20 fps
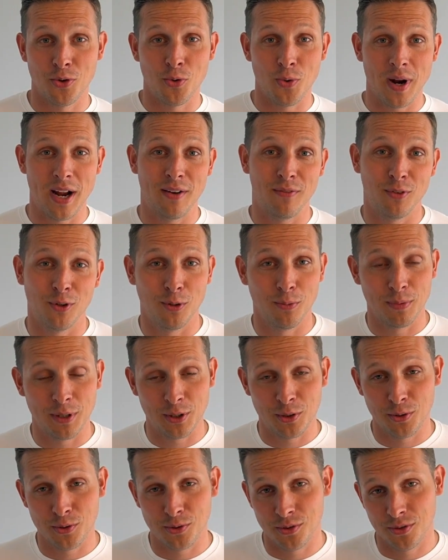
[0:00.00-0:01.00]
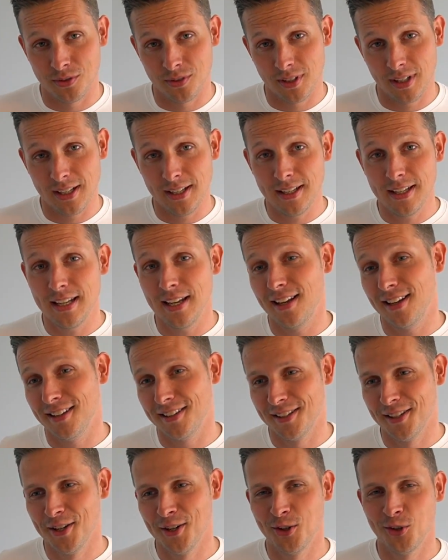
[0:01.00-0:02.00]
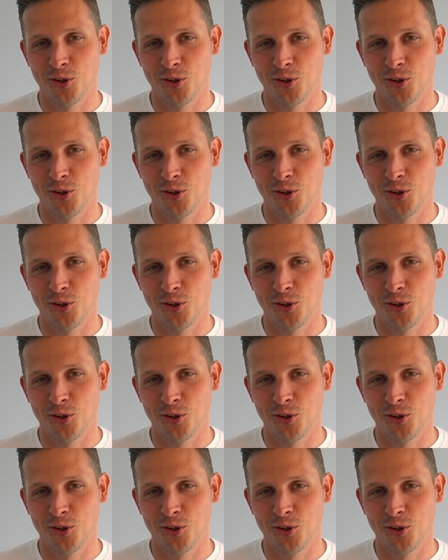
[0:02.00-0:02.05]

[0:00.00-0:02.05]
whoever, because in the end,